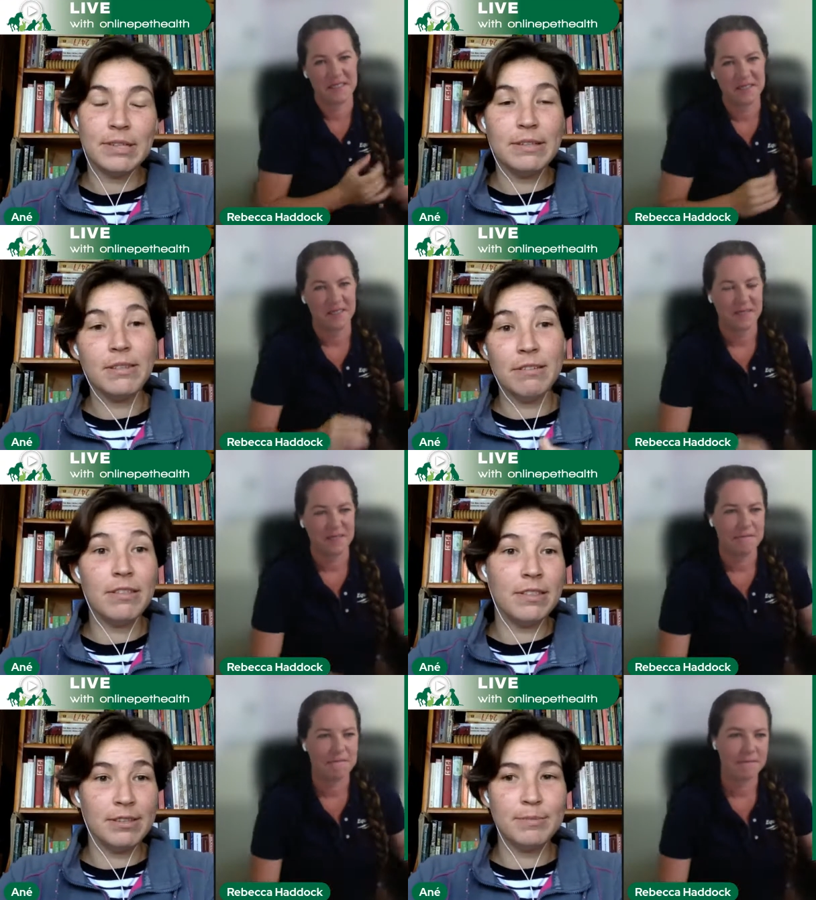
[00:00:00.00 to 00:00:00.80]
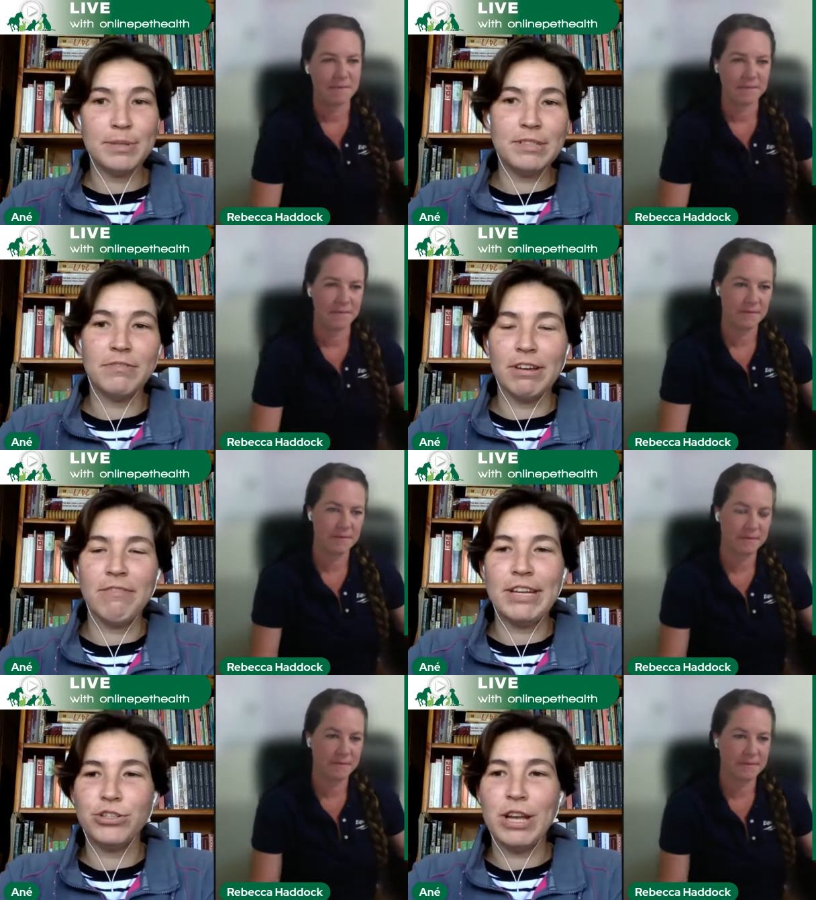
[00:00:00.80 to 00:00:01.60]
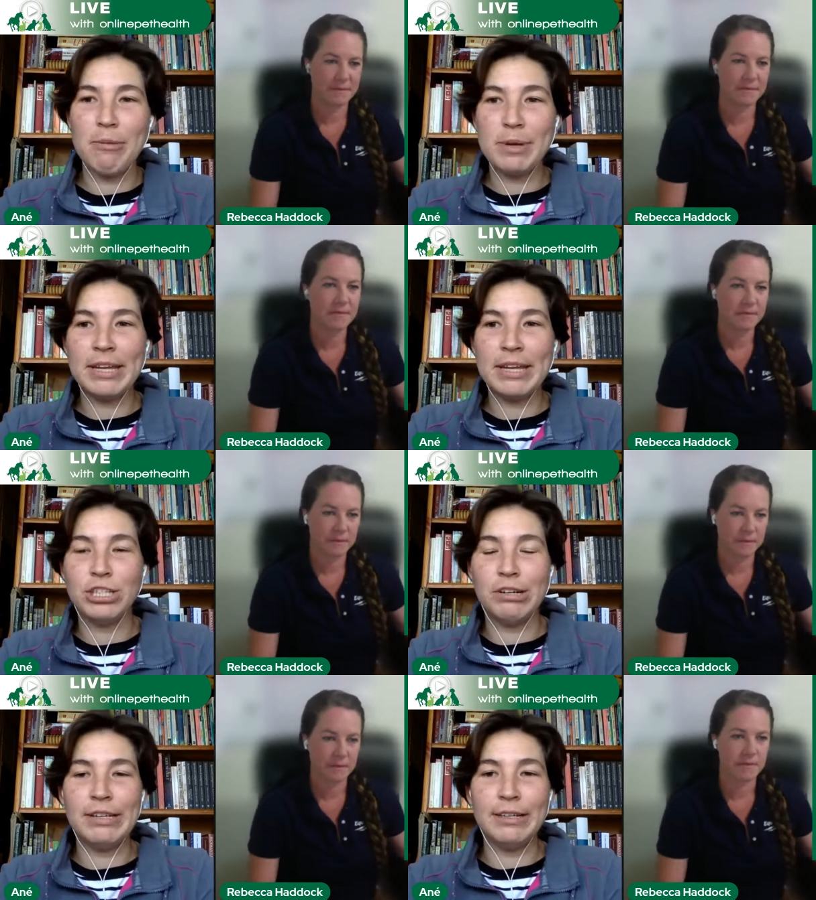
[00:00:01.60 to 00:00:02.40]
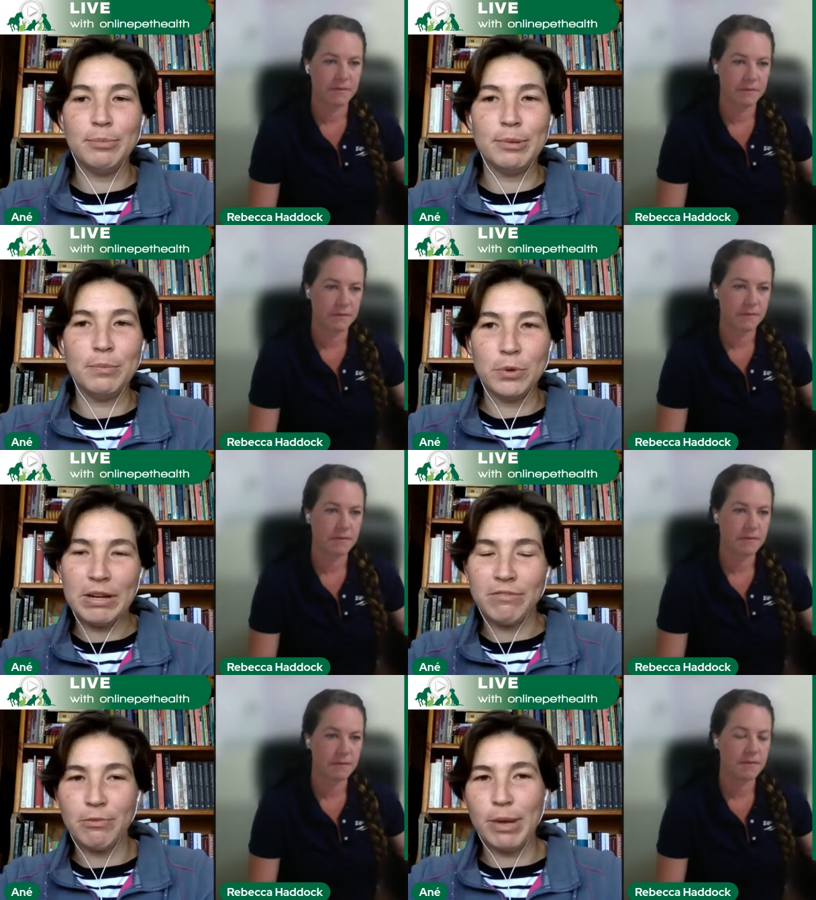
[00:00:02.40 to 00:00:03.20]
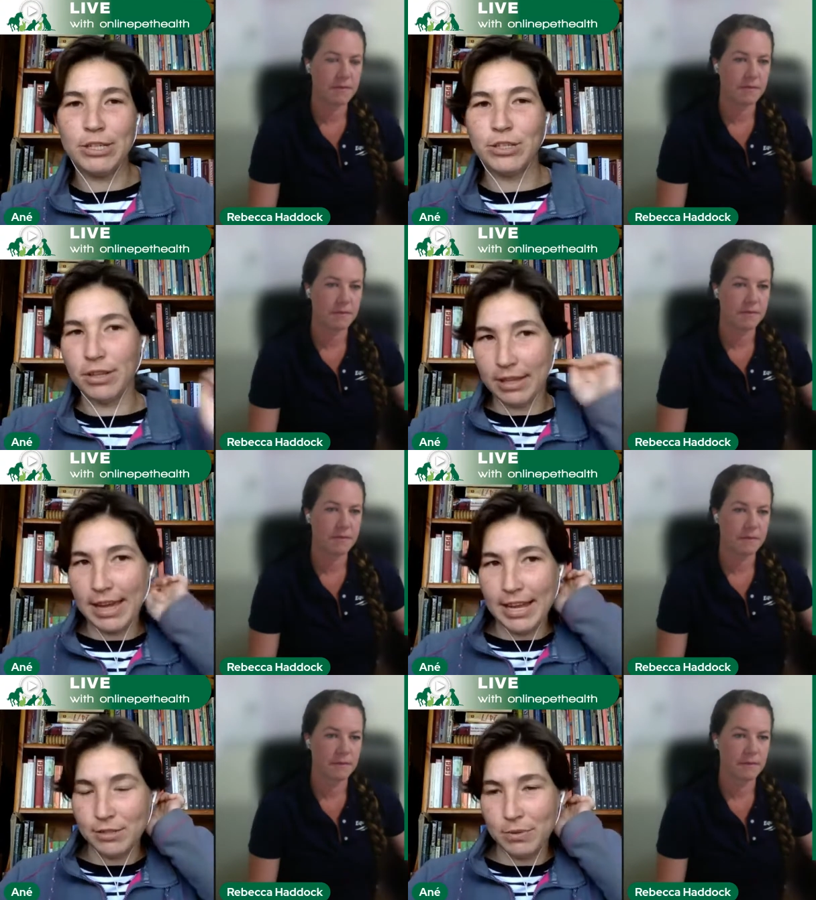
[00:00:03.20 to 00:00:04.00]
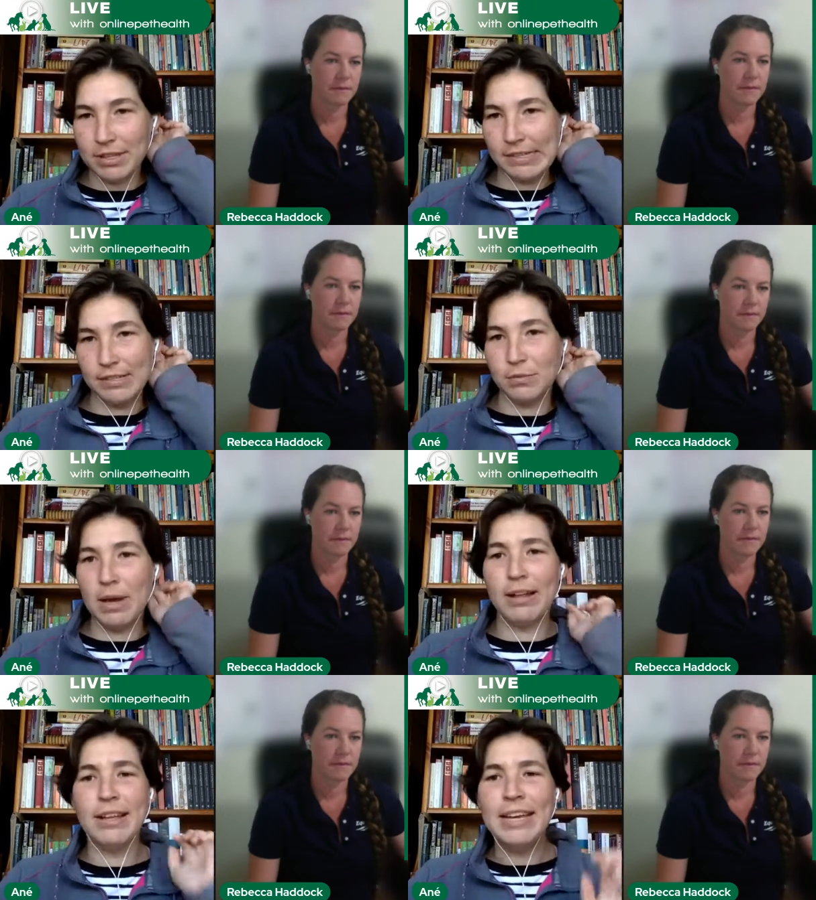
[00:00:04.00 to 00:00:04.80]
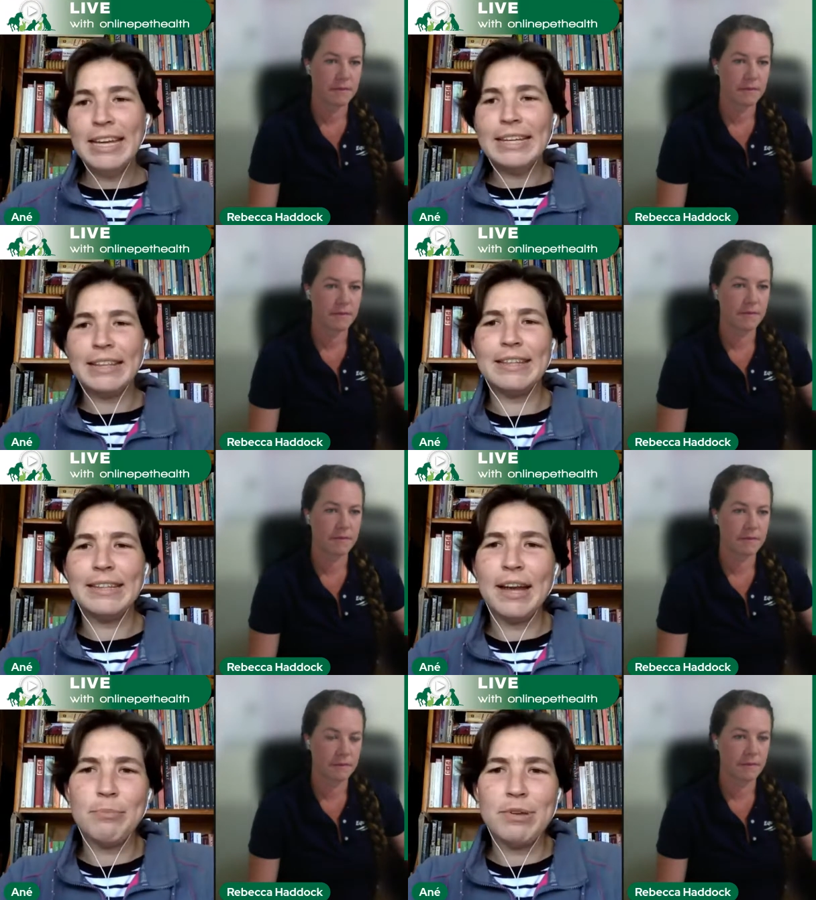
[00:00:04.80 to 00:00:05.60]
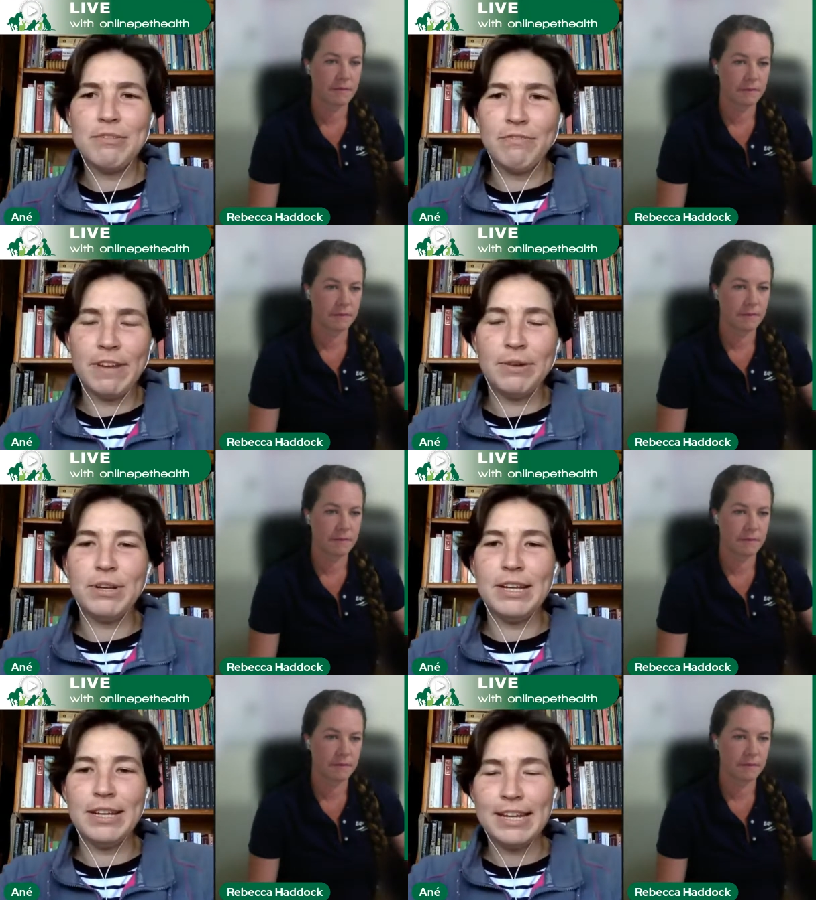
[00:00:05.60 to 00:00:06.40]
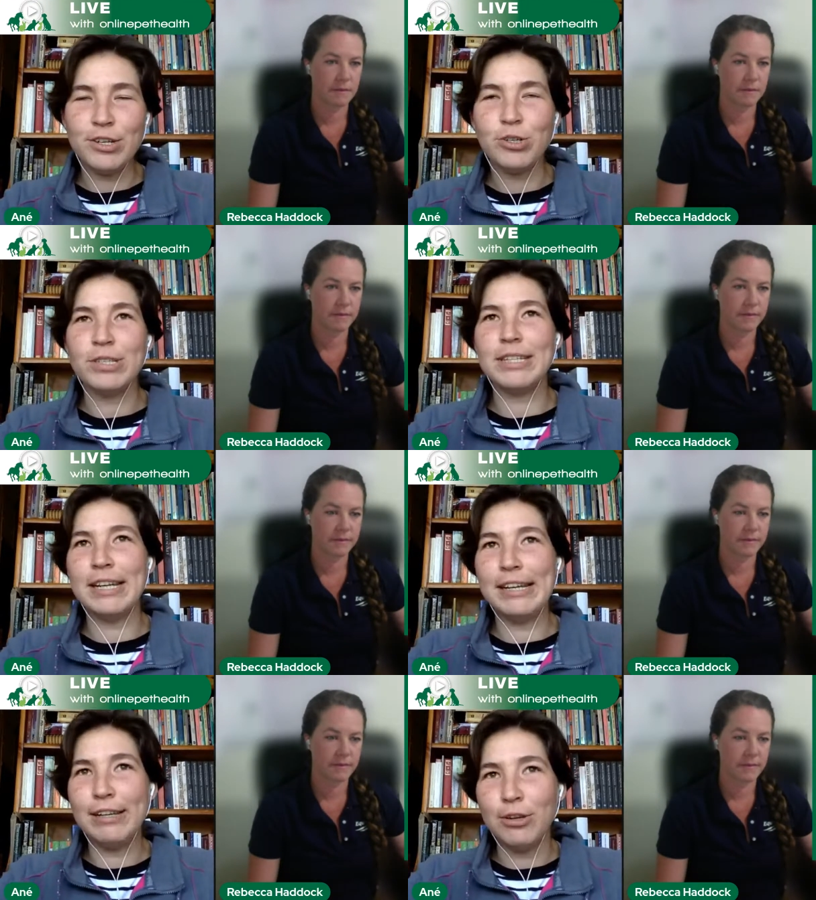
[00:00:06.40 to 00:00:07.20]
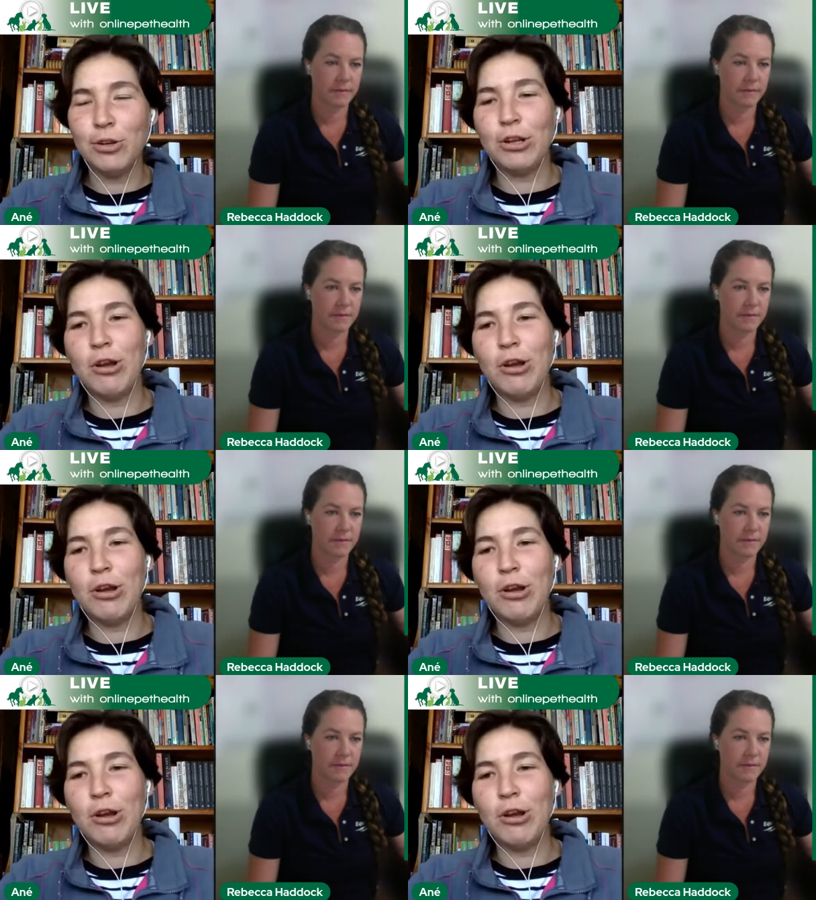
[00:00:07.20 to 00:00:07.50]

Speaker 1: the, the specific vet rehabber can share a little bit more information on the case with us as well. I think that'd be a very interesting learning